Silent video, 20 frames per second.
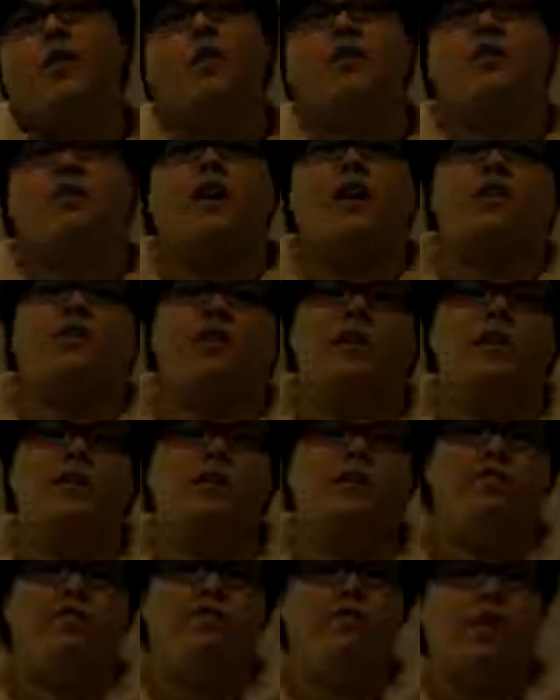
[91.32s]
has
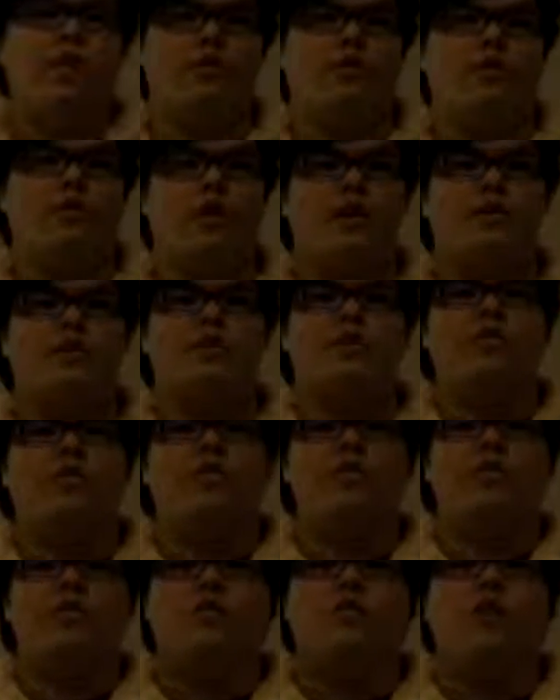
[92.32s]
identified that
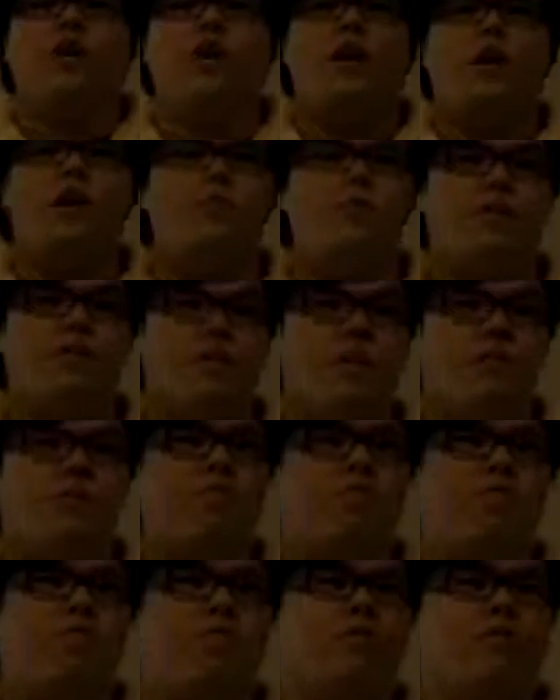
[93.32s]
the habitat
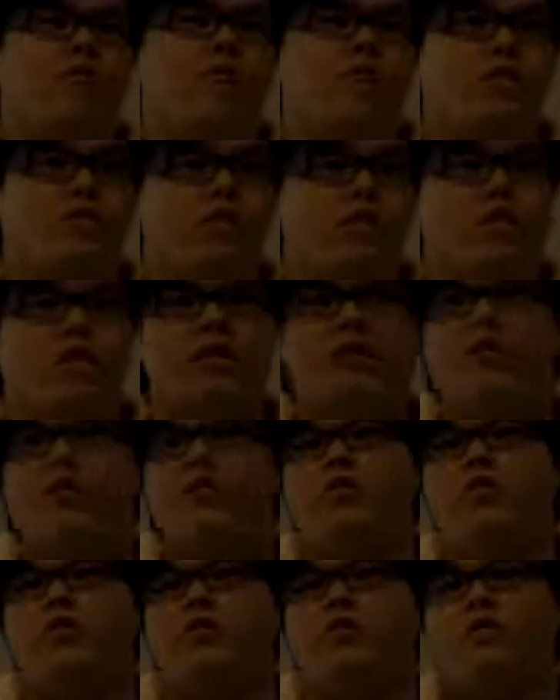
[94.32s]
protection is
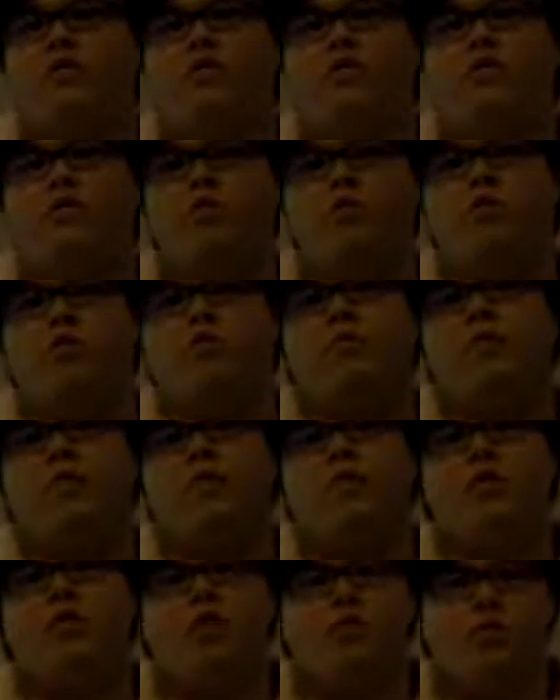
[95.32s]
one of the most
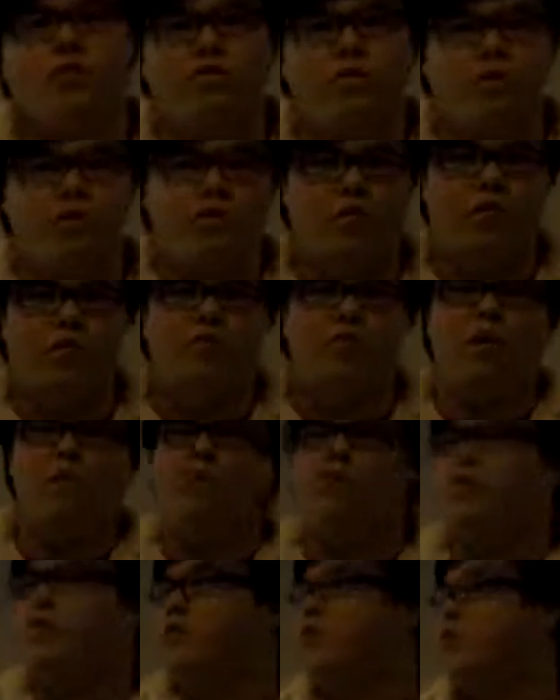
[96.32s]
important conservation
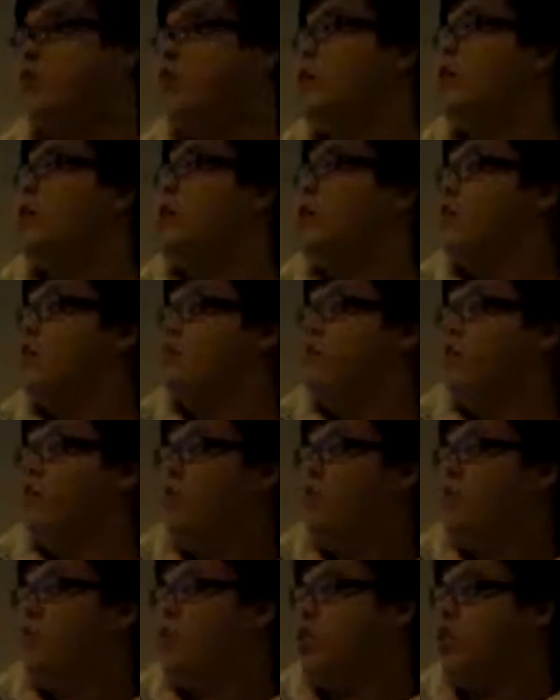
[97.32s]
methods for
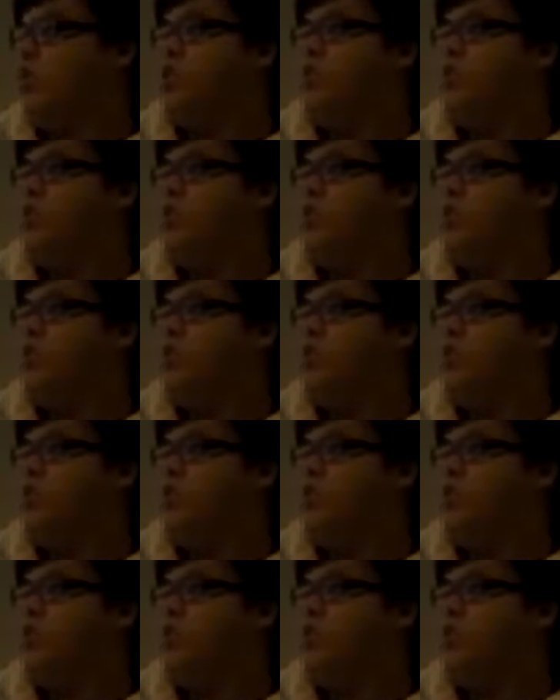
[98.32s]
the giant